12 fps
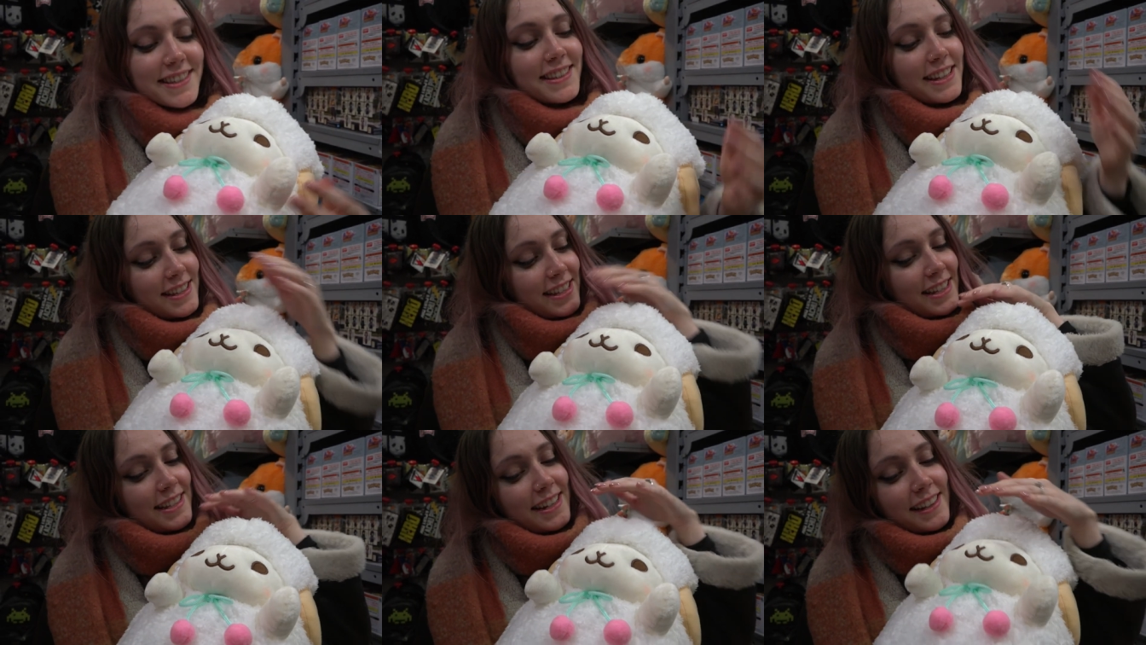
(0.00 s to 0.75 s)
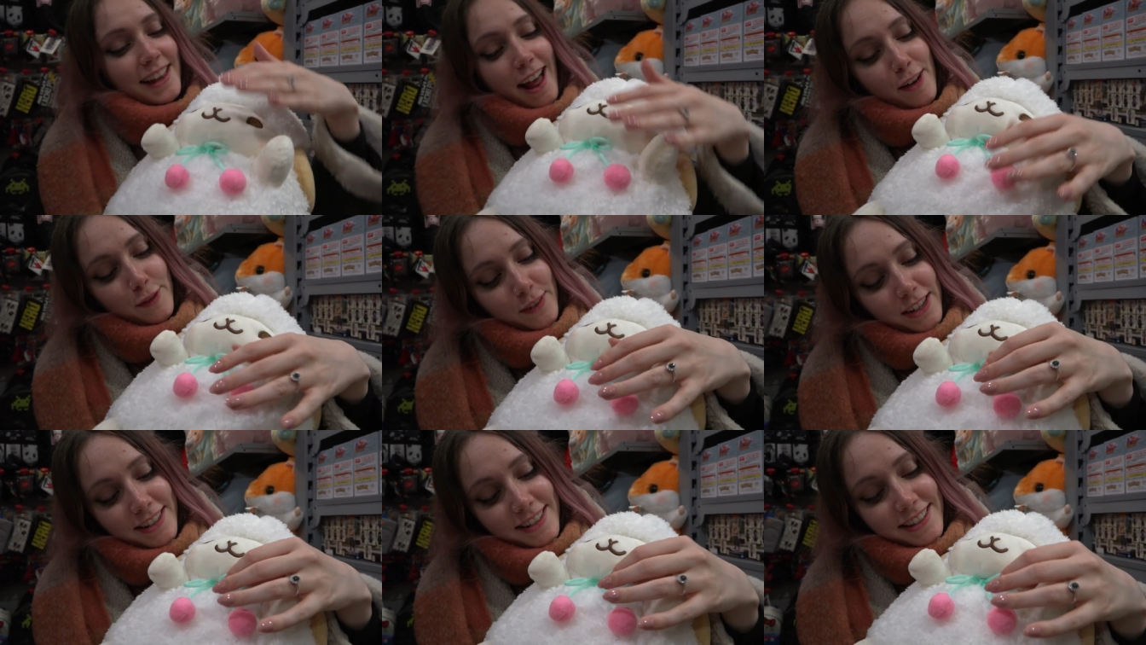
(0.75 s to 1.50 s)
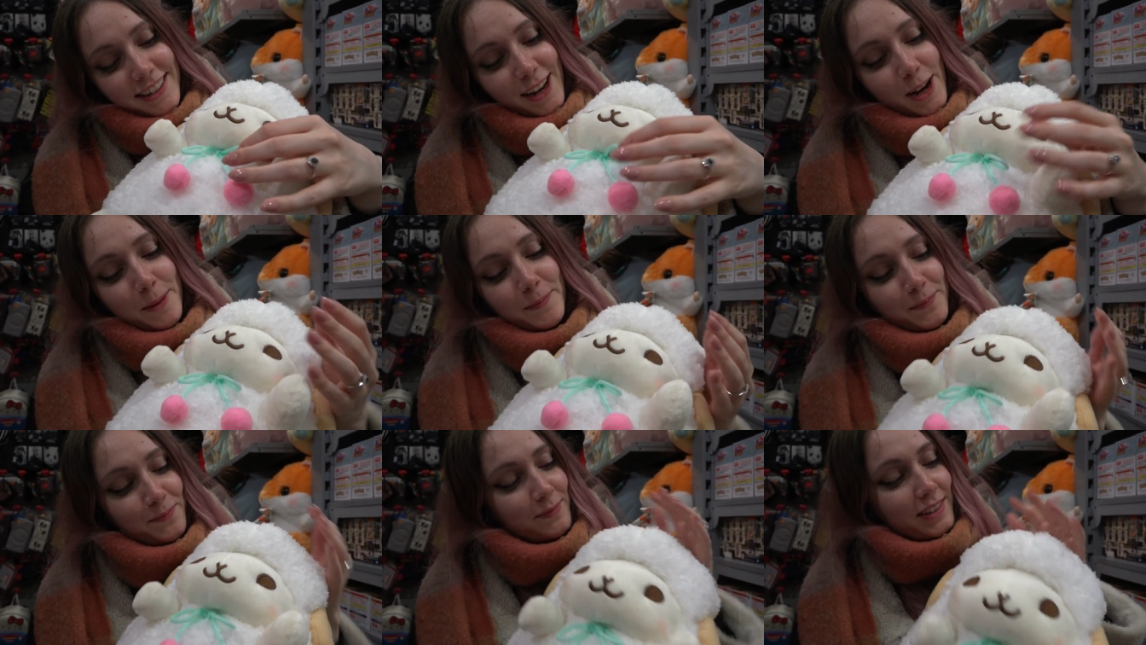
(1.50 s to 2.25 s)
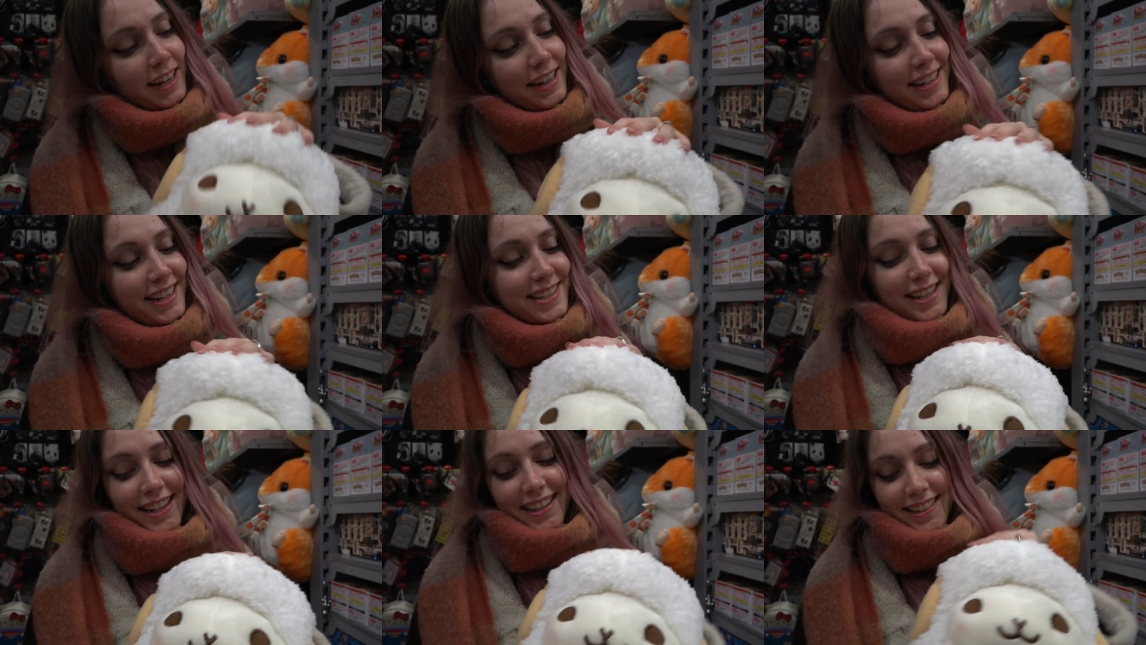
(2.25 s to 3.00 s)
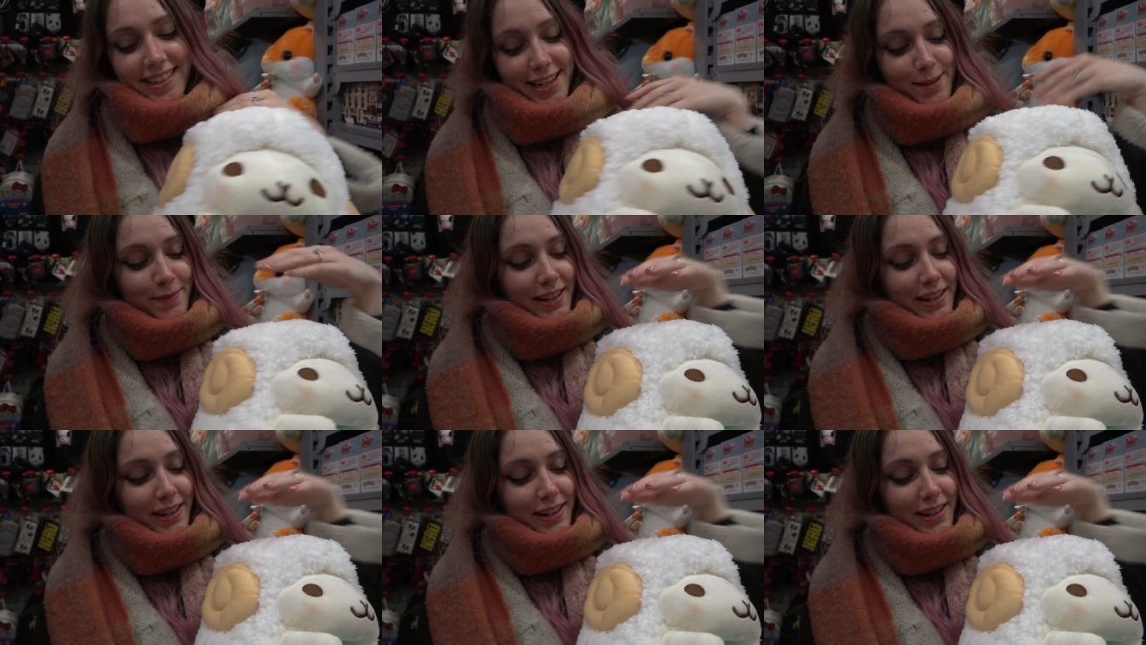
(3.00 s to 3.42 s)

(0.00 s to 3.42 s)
This is his little outfit. Um, and he's a little sheep.